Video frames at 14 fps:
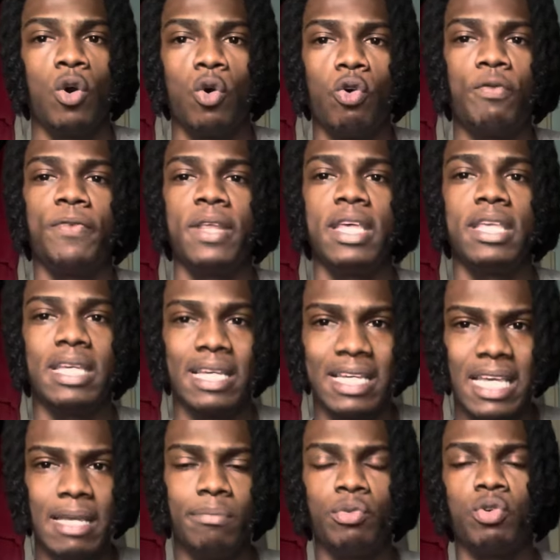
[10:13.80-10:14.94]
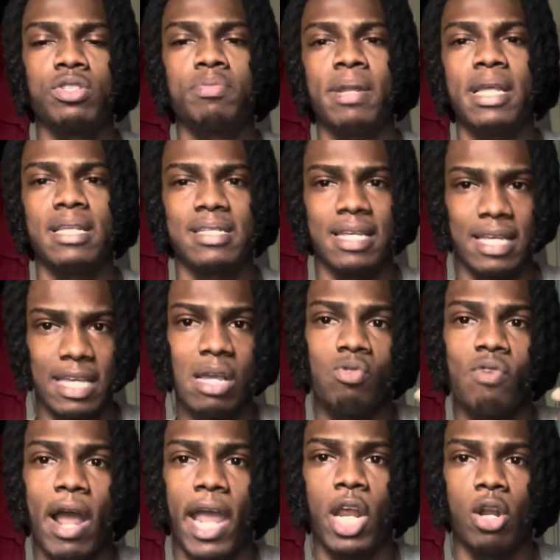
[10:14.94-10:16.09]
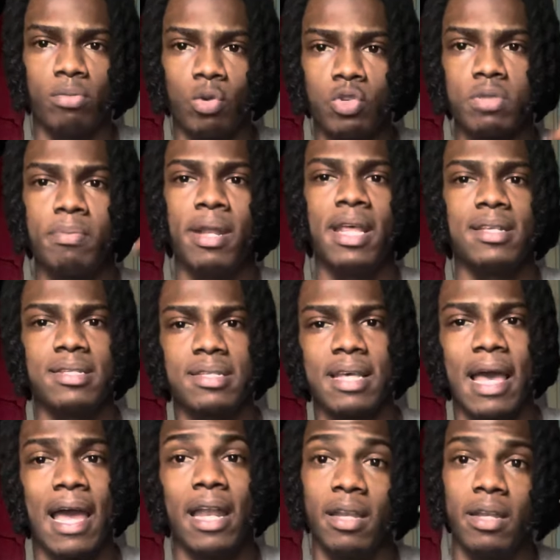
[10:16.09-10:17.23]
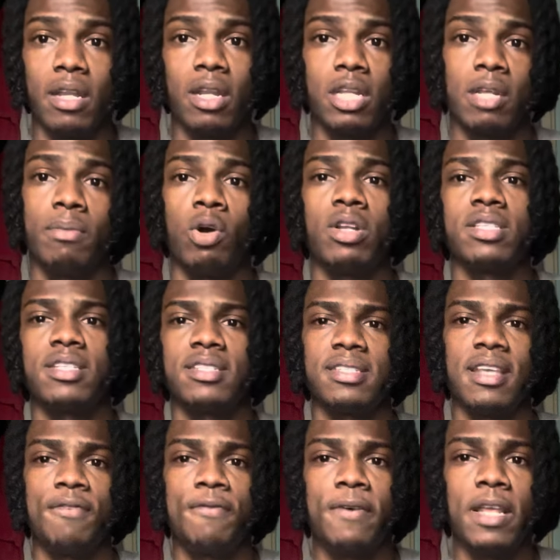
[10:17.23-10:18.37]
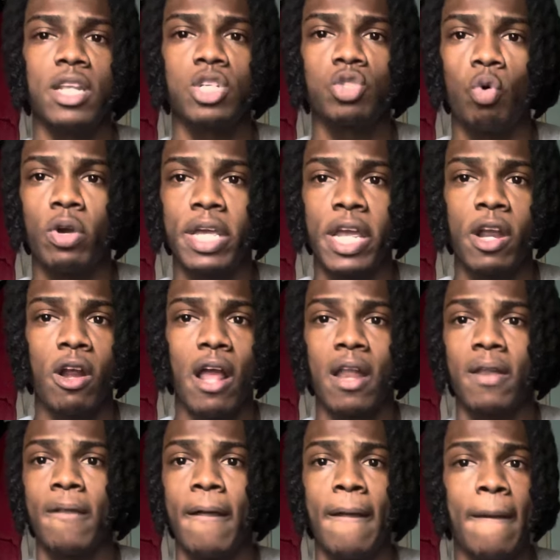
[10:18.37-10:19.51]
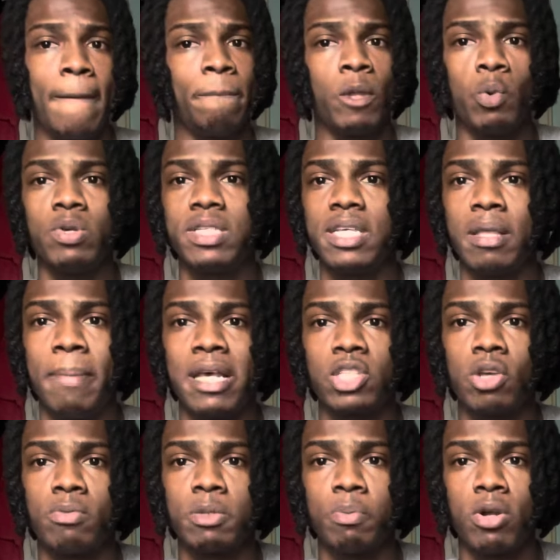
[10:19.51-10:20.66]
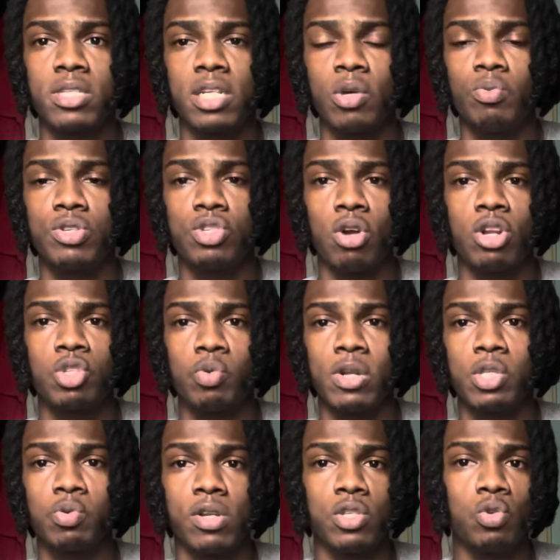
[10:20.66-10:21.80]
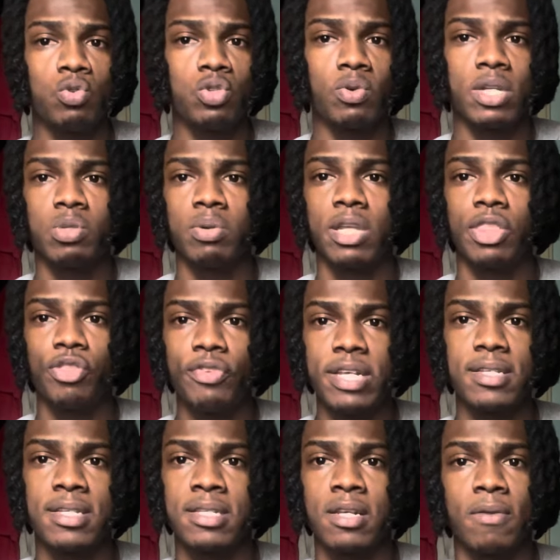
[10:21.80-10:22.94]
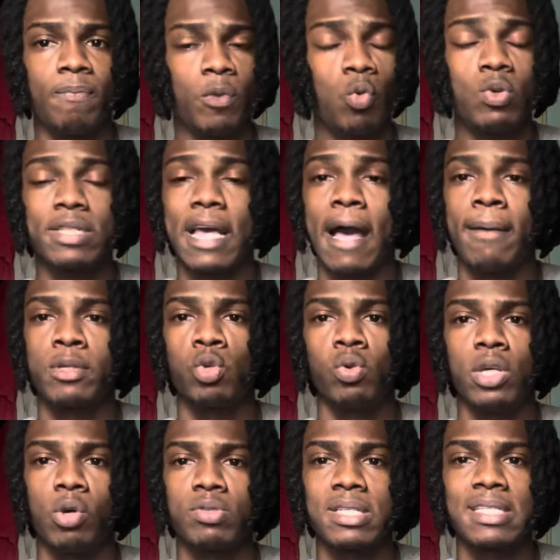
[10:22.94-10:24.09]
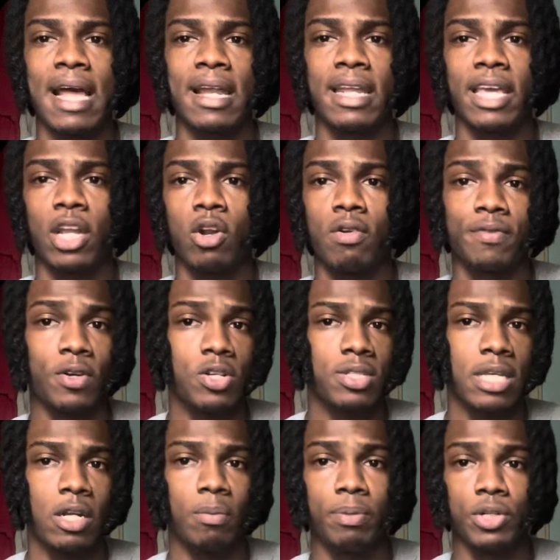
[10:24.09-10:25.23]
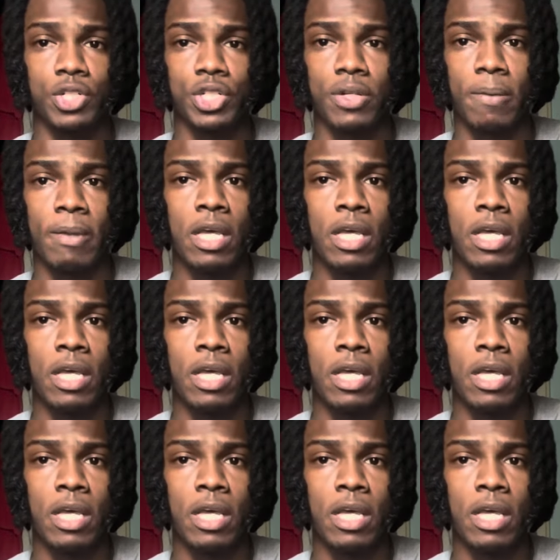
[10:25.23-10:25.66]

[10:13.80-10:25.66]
Hopefully you keep those minutes and you keep racking up those minutes. And to be honest, you stay fit this whole year. And we see the best Thomas Partey that we saw in the 2022-2023 season, who was absolutely outstanding in our first title push.